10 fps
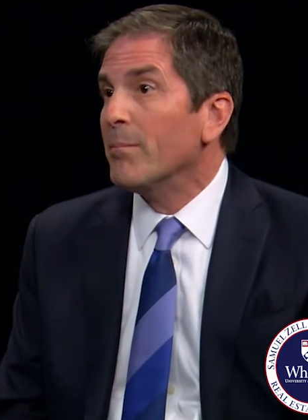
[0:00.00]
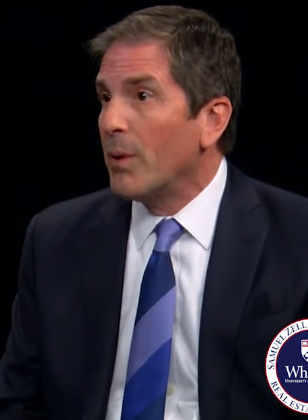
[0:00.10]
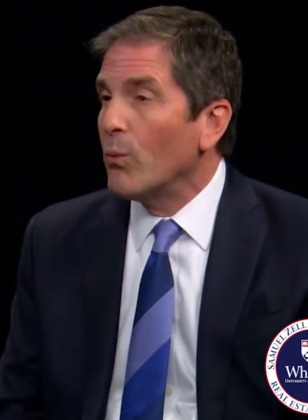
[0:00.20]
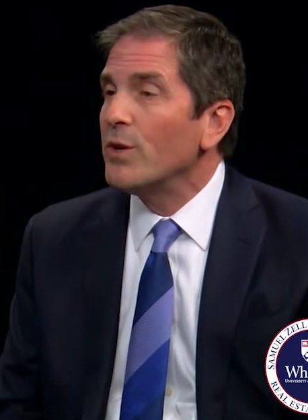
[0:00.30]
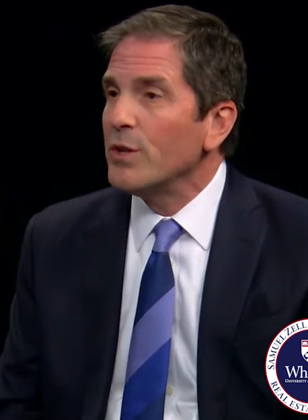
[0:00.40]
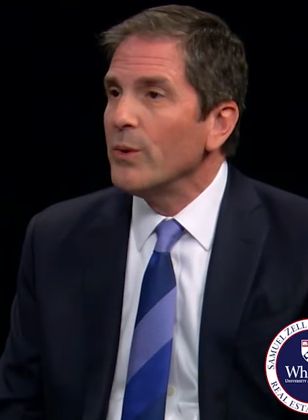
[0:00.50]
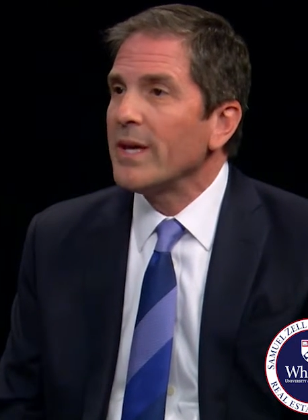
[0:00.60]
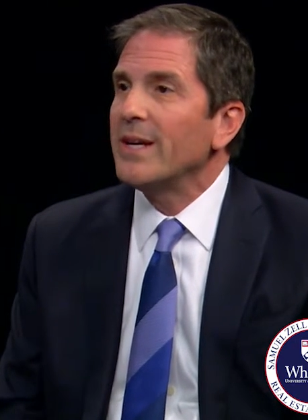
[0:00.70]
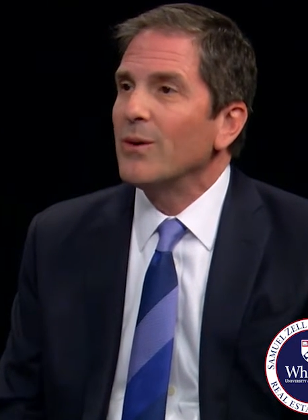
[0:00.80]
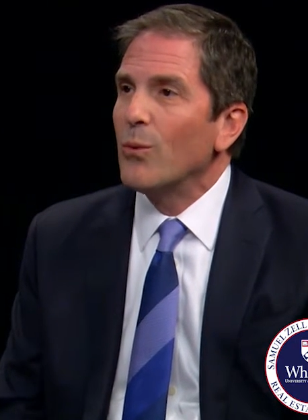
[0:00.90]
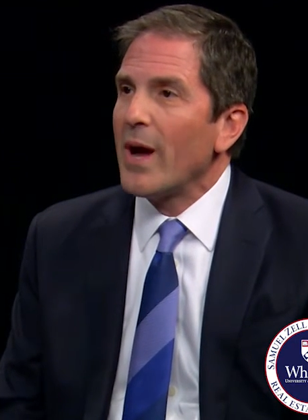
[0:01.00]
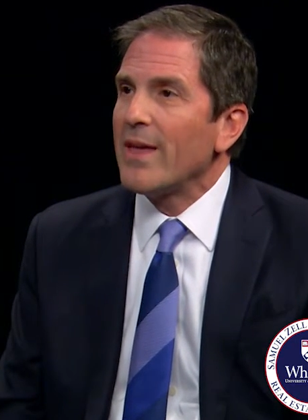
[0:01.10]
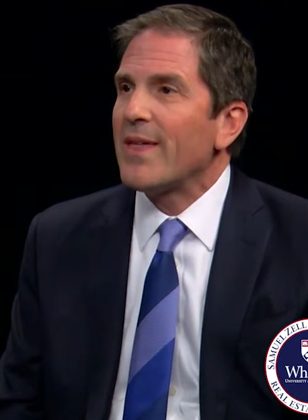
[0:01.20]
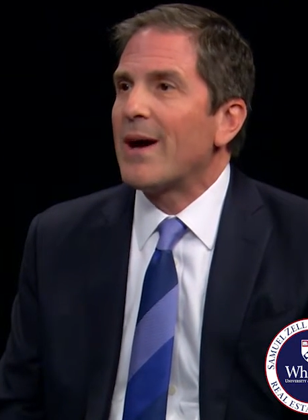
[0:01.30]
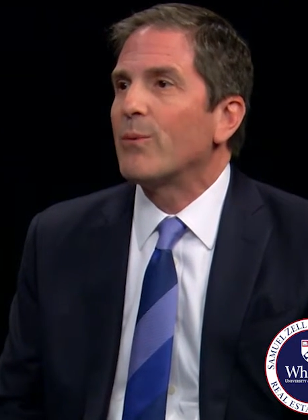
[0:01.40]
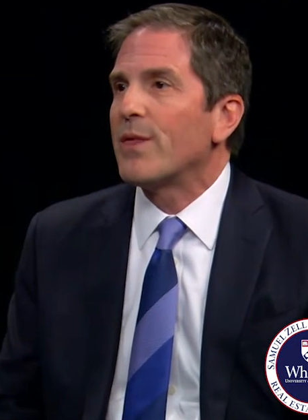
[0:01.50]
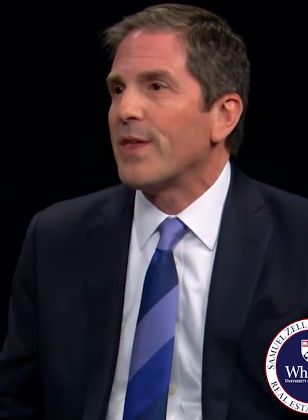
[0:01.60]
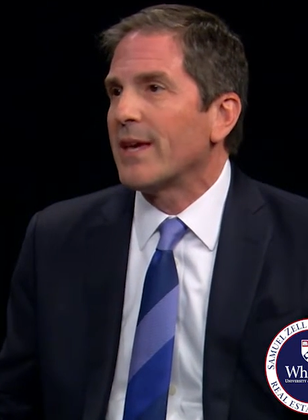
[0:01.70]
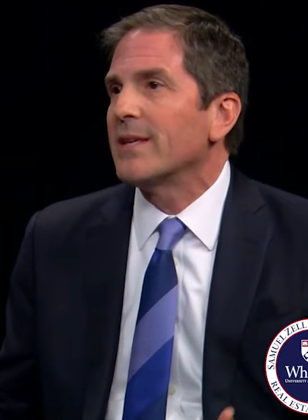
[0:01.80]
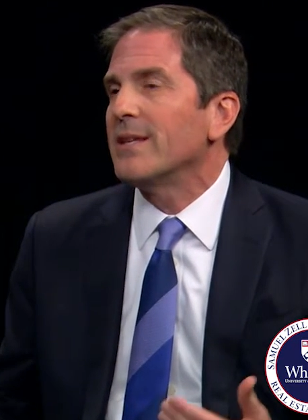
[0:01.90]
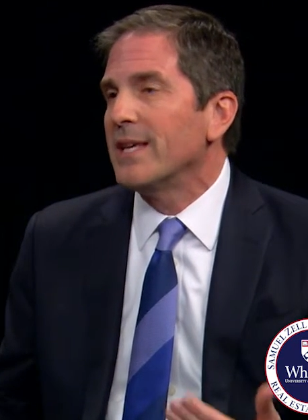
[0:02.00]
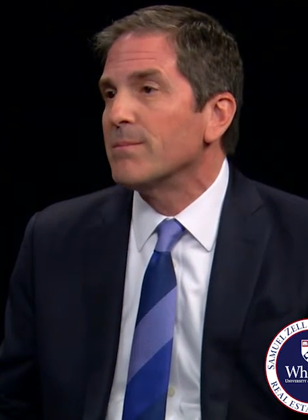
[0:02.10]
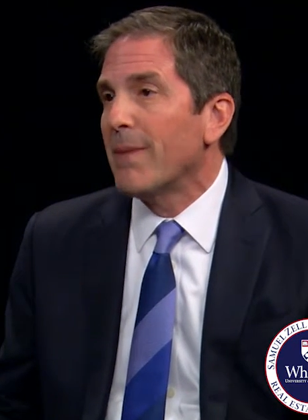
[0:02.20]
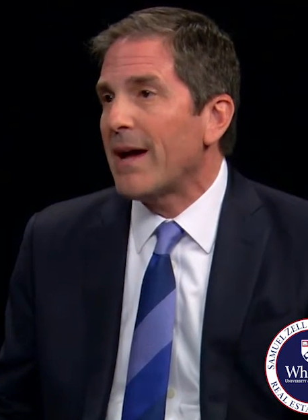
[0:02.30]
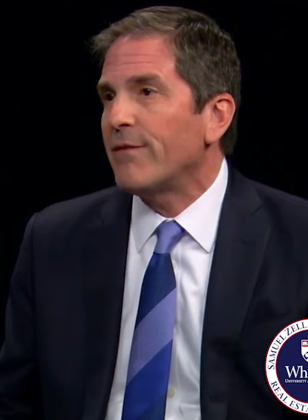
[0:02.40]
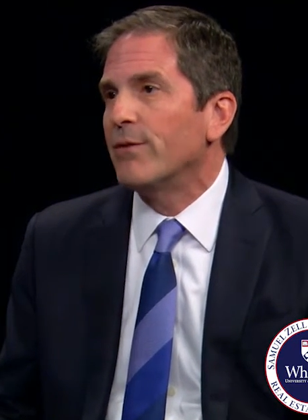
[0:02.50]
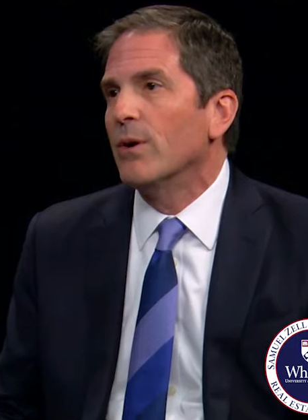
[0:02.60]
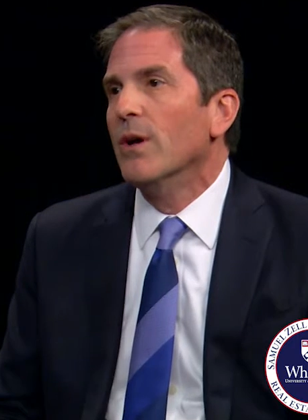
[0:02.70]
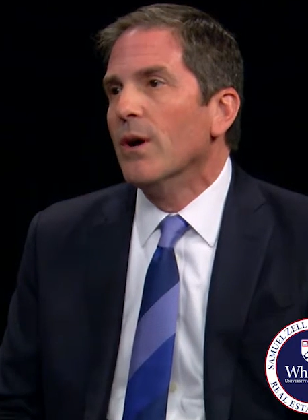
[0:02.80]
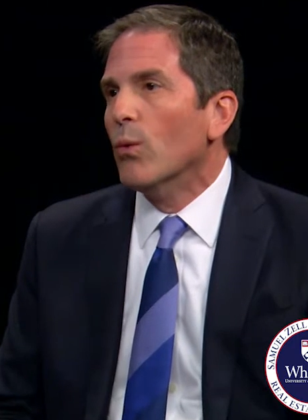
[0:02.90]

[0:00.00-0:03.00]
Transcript: but we're doing it in a way that we think is mindful.